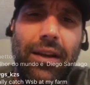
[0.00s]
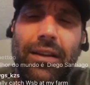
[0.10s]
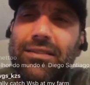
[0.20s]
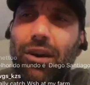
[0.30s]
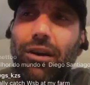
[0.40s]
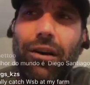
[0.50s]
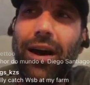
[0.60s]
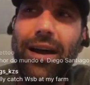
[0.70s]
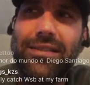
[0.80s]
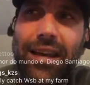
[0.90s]
So
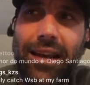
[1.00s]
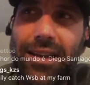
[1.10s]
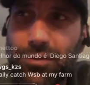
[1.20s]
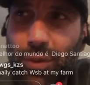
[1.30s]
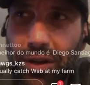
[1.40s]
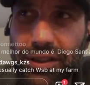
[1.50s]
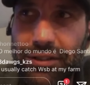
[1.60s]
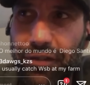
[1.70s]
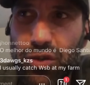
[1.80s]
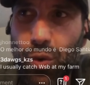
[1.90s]
it's one of those
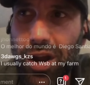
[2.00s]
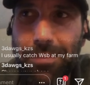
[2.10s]
fish where